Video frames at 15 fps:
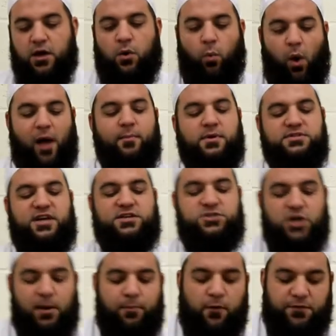Why am I
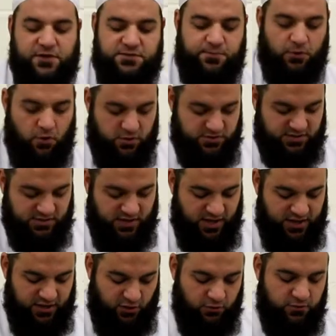touching upon this? Because,
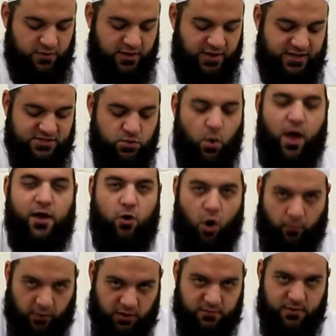you know, it's quite
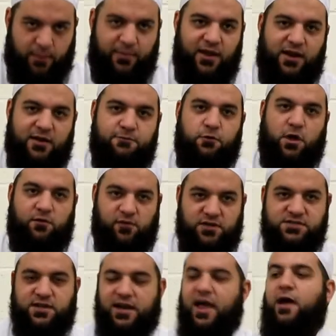common, and may Allah forgive
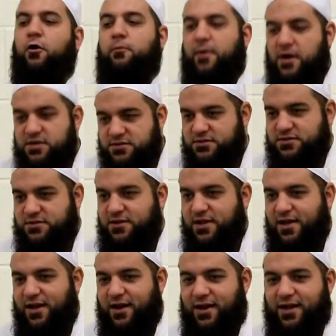us, Allah help us.
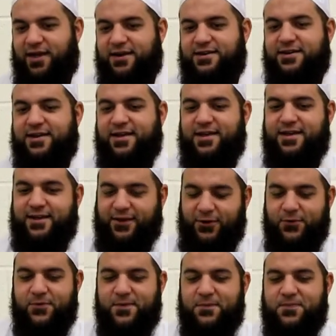Like in, you
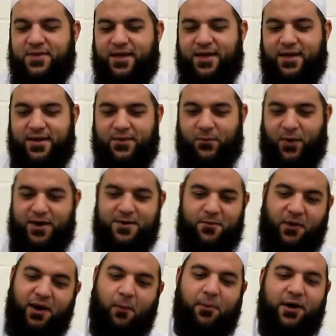know, when,
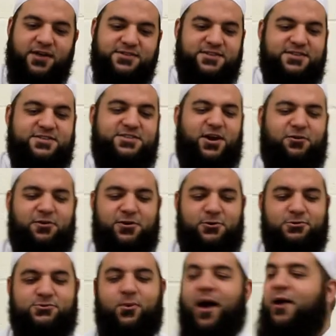when a person's generally
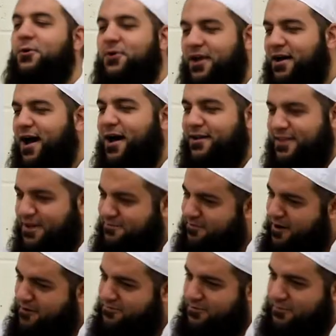who's quite gunegar, they're
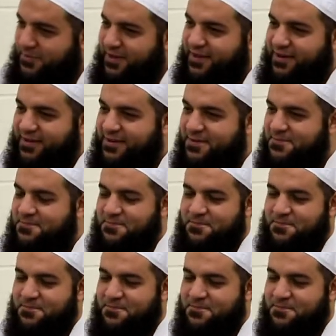far from deen,